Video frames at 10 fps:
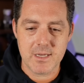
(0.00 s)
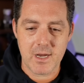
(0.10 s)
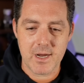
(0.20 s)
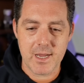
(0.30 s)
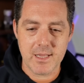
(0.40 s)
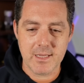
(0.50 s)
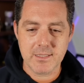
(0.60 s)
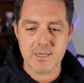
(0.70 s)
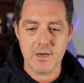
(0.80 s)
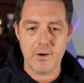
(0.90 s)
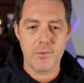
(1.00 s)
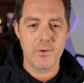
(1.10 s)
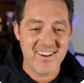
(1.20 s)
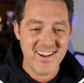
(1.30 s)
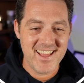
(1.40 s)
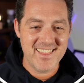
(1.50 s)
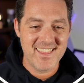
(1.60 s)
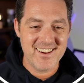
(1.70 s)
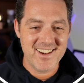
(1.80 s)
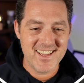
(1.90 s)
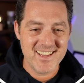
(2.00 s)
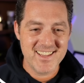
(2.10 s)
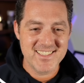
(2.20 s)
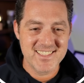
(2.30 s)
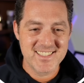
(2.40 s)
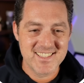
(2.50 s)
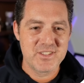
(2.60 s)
All right, let's go. All right, there it is.